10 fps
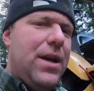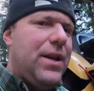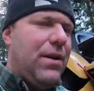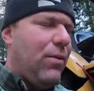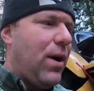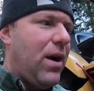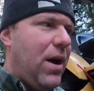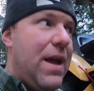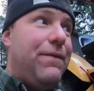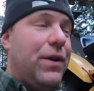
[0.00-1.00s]
you know, where
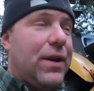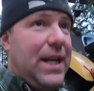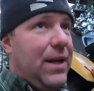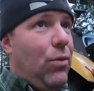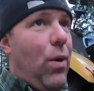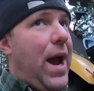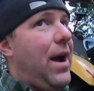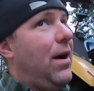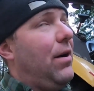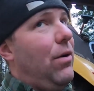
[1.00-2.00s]
if you're getting
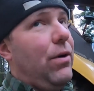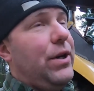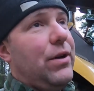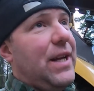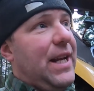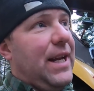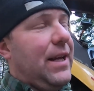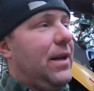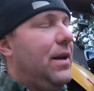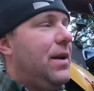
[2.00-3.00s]
wear or you're
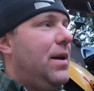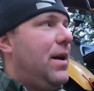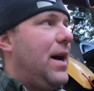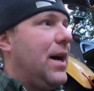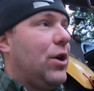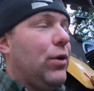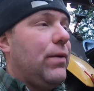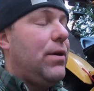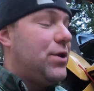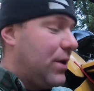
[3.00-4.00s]
getting uh,
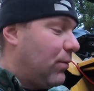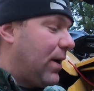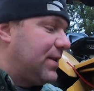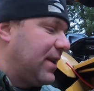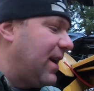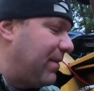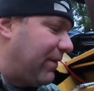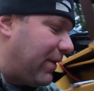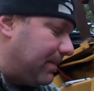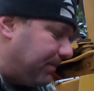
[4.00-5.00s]
corrosion, where is it
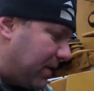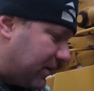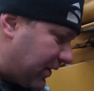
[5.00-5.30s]
coming from?